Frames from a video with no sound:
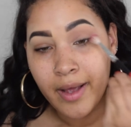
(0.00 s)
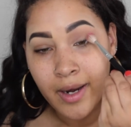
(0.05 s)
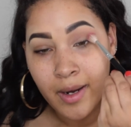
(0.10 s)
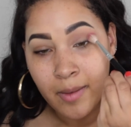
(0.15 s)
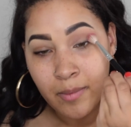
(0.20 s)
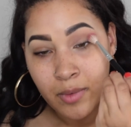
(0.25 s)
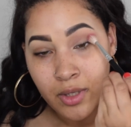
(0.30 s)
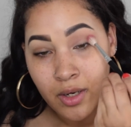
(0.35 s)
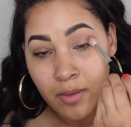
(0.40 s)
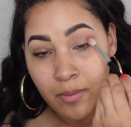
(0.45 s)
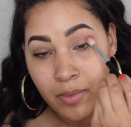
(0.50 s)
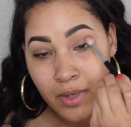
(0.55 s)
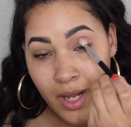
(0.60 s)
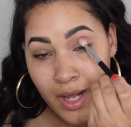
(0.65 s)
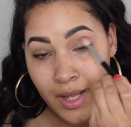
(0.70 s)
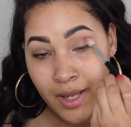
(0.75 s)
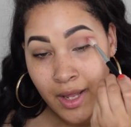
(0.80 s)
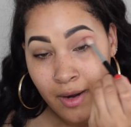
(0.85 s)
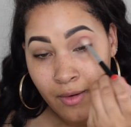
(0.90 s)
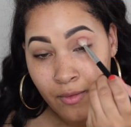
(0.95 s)
and I'm gonna
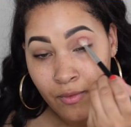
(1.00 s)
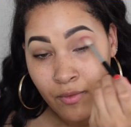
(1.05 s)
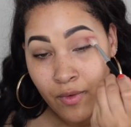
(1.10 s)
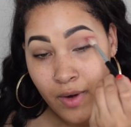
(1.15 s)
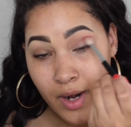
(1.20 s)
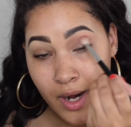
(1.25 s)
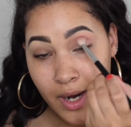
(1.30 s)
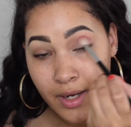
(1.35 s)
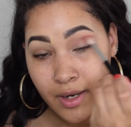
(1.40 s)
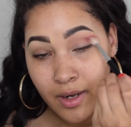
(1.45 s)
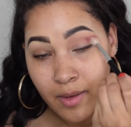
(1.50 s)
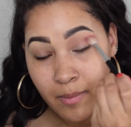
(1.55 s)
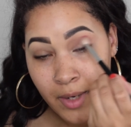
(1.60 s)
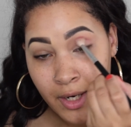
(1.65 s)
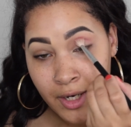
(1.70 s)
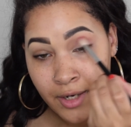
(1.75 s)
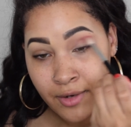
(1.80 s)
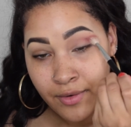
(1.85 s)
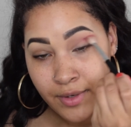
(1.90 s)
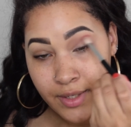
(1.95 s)
apply that right on my
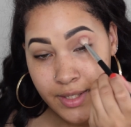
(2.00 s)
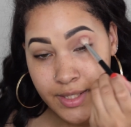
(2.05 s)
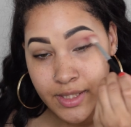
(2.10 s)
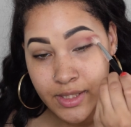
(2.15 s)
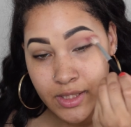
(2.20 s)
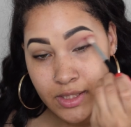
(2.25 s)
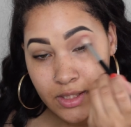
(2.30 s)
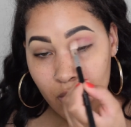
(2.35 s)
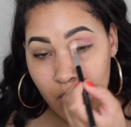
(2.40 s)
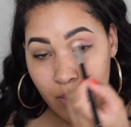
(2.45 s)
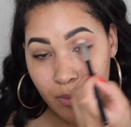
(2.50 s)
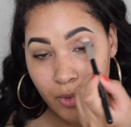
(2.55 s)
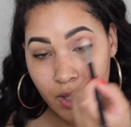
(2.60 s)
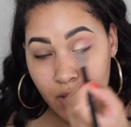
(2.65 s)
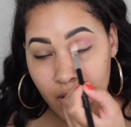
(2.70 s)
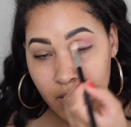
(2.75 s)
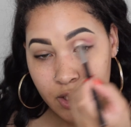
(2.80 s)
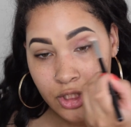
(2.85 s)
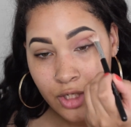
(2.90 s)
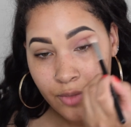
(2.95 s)
crease. Well, I'm gonna
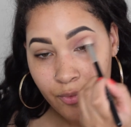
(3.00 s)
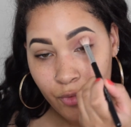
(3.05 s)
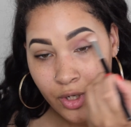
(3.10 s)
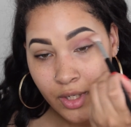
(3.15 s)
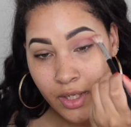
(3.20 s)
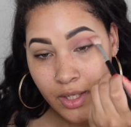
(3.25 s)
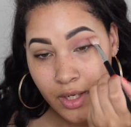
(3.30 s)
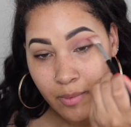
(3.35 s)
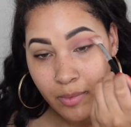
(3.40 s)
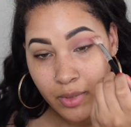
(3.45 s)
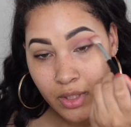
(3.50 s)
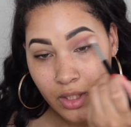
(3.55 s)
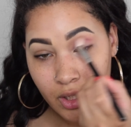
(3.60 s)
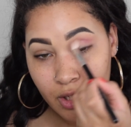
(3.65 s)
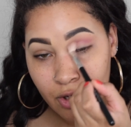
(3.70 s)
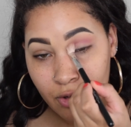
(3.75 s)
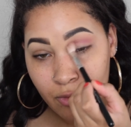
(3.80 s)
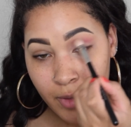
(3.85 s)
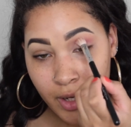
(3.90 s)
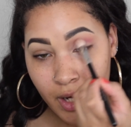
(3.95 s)
actually bring it up a
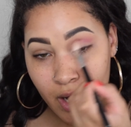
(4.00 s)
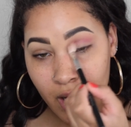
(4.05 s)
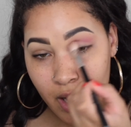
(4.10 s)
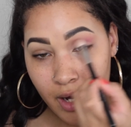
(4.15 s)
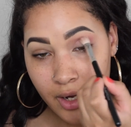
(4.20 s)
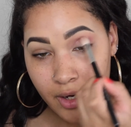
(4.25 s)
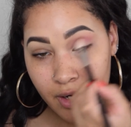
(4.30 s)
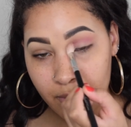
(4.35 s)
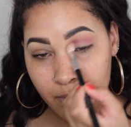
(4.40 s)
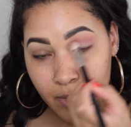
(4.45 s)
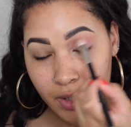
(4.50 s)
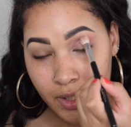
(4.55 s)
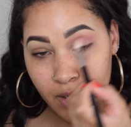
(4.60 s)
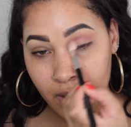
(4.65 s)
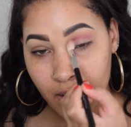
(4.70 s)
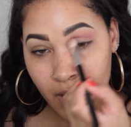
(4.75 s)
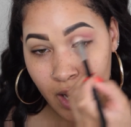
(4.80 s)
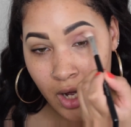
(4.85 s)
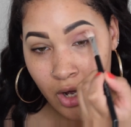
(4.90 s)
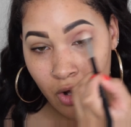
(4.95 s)
little bit higher, but
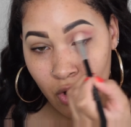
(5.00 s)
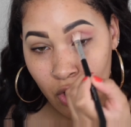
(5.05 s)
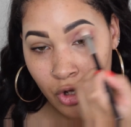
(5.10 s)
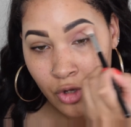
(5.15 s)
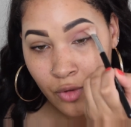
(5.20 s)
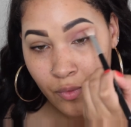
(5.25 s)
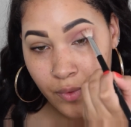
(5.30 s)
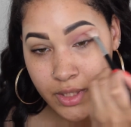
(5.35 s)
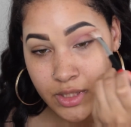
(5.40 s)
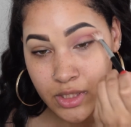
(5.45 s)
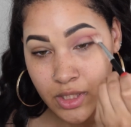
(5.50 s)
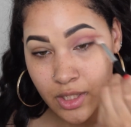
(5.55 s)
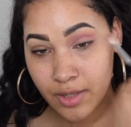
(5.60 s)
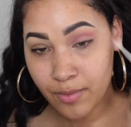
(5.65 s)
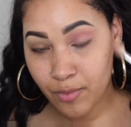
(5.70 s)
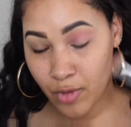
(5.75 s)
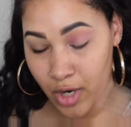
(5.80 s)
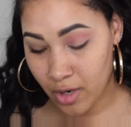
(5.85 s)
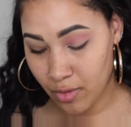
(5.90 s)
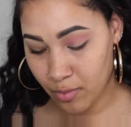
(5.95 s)
not all the way to the
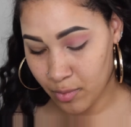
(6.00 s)
brow